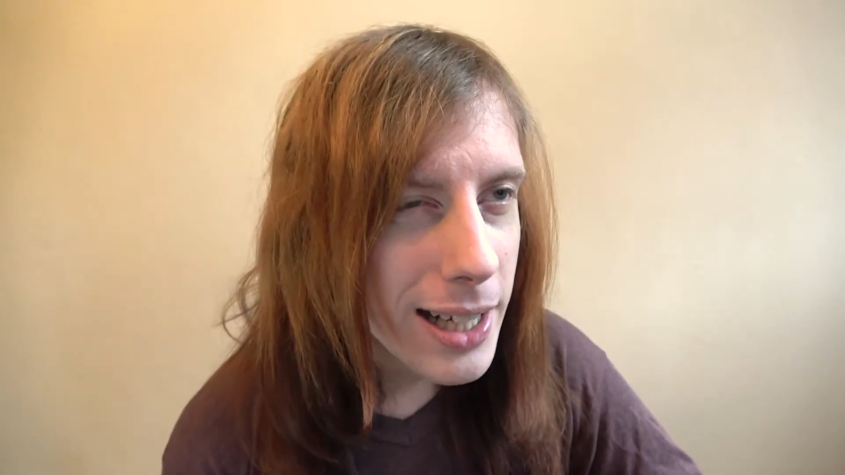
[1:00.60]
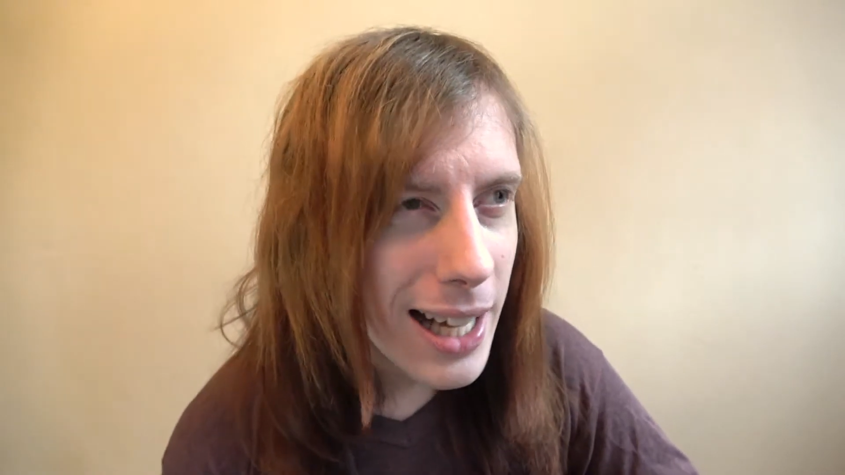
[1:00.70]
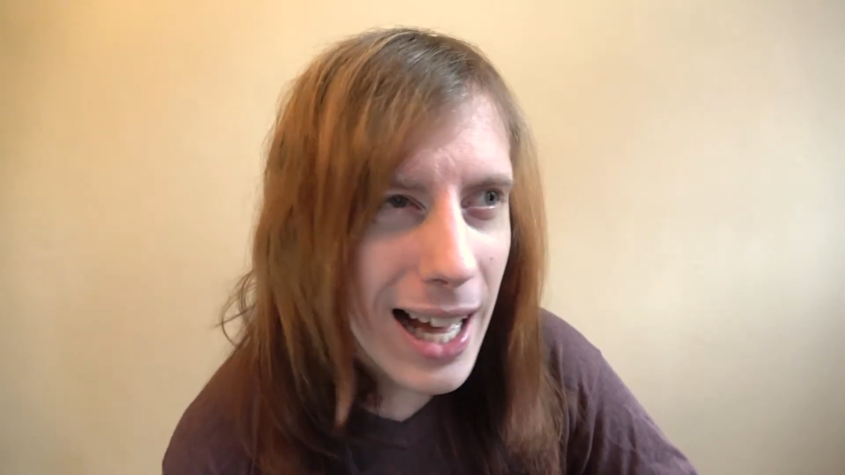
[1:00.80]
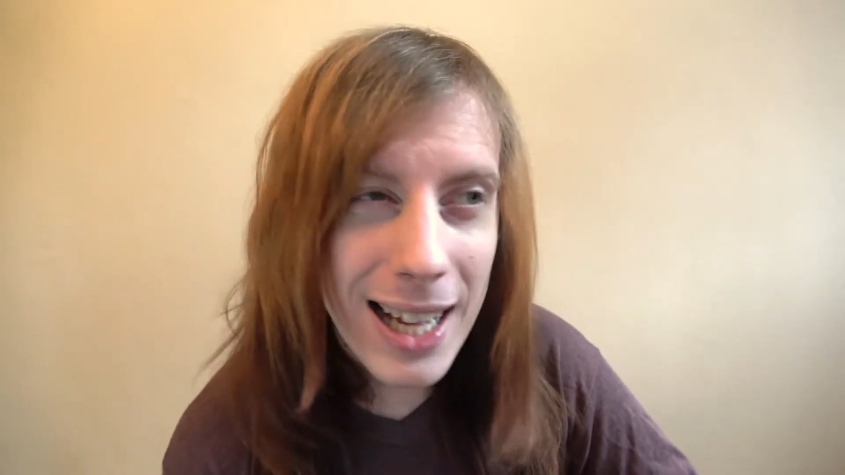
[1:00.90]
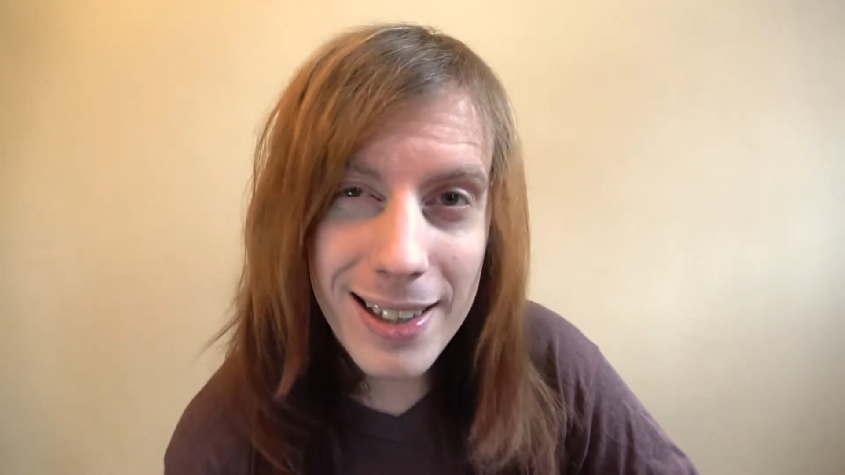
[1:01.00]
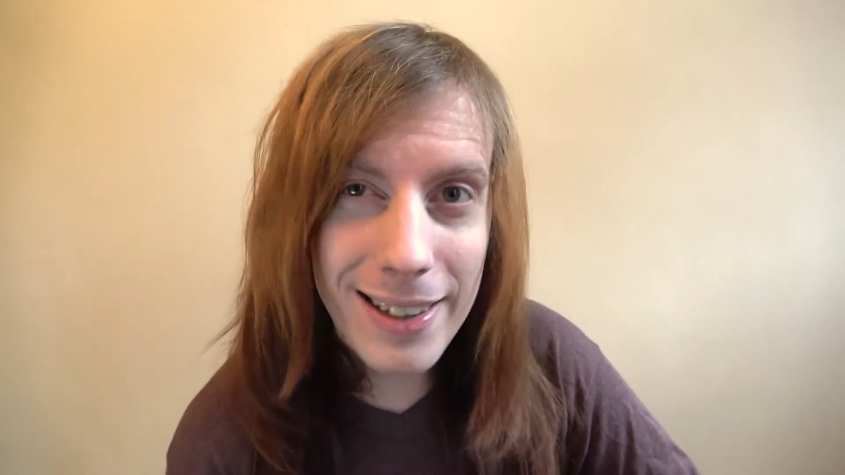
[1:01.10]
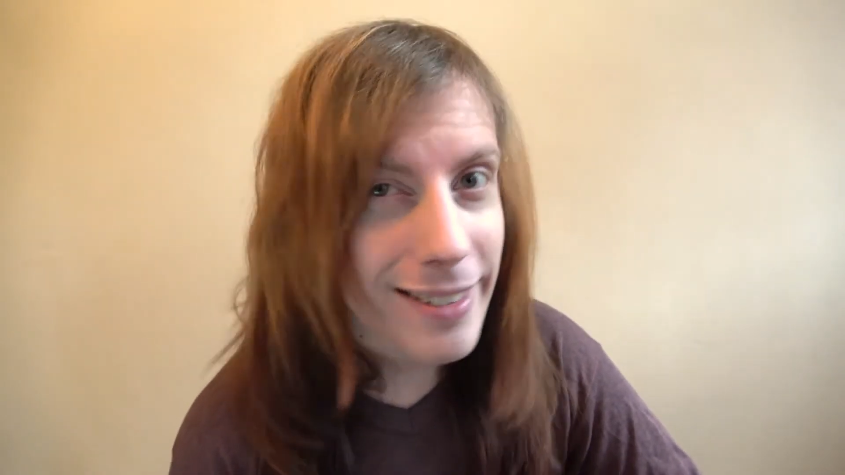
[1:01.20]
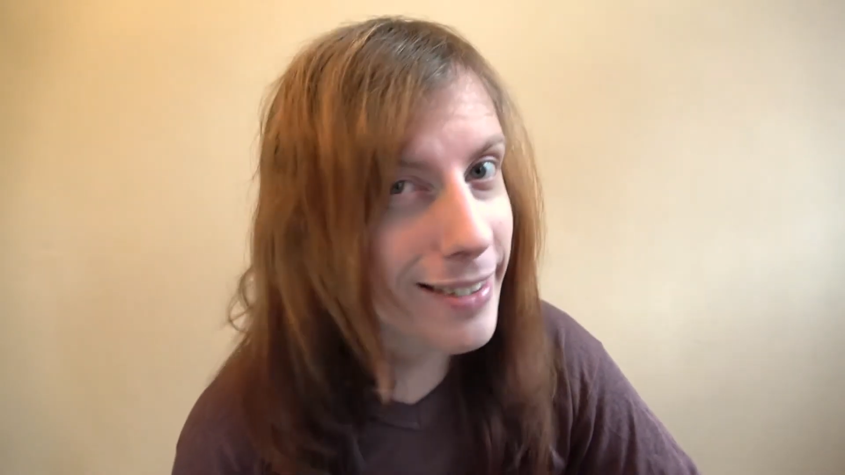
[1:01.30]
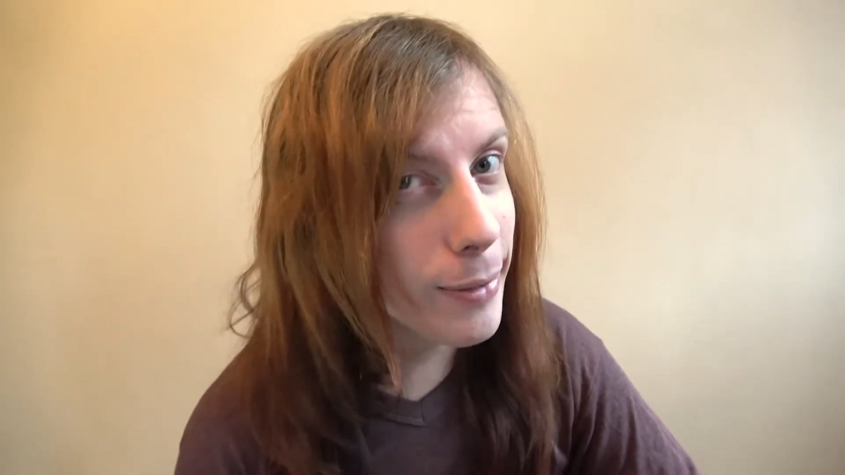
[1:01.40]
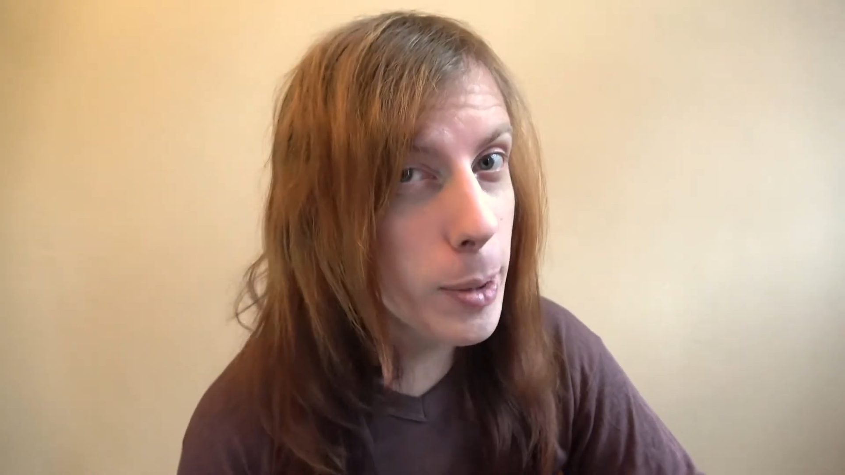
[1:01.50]
had
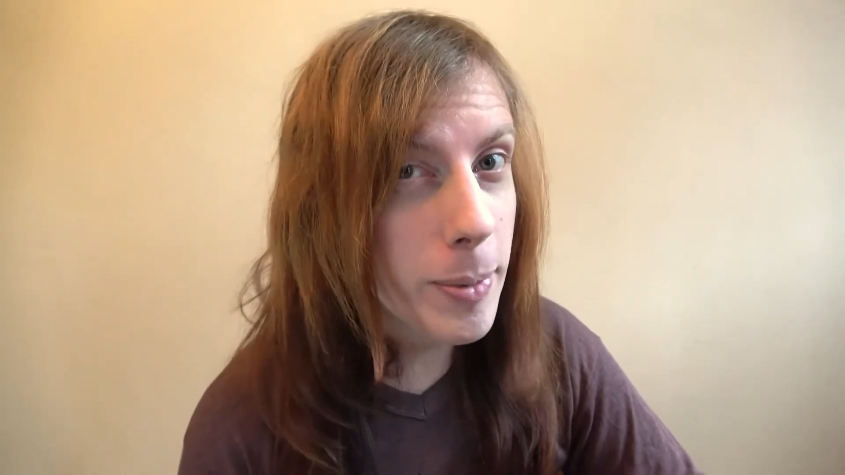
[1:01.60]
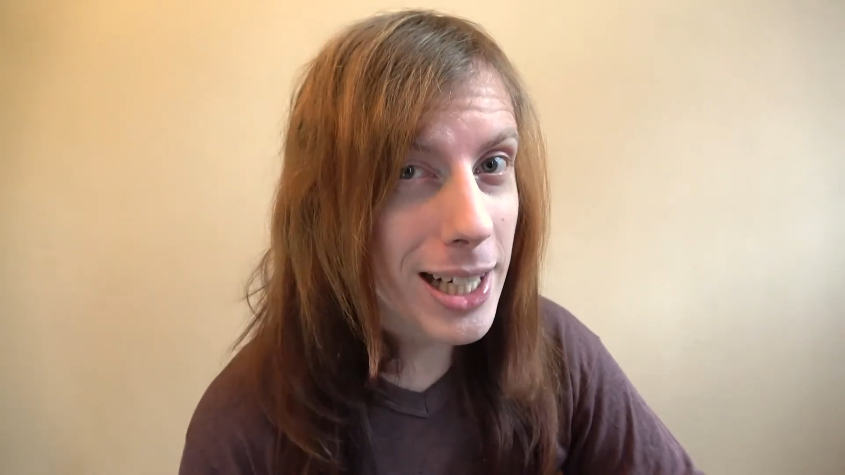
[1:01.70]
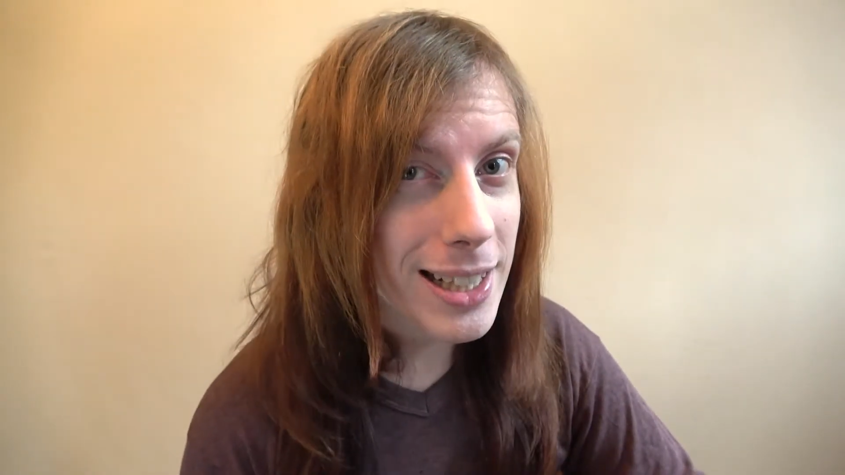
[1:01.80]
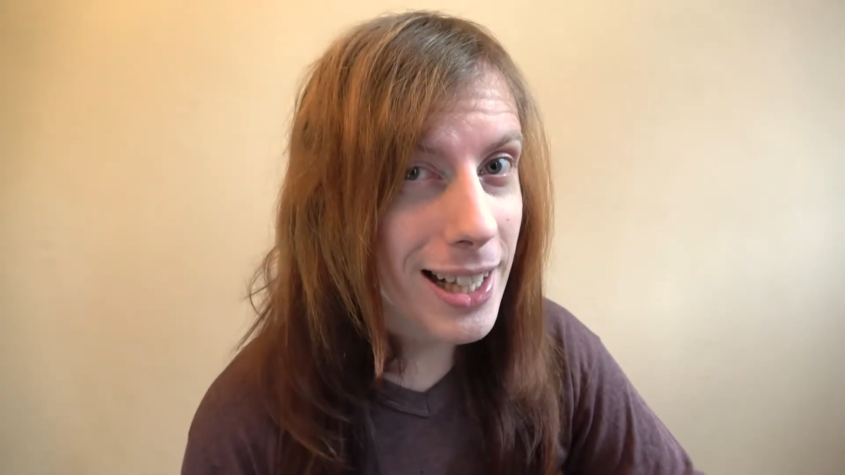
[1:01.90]
swimming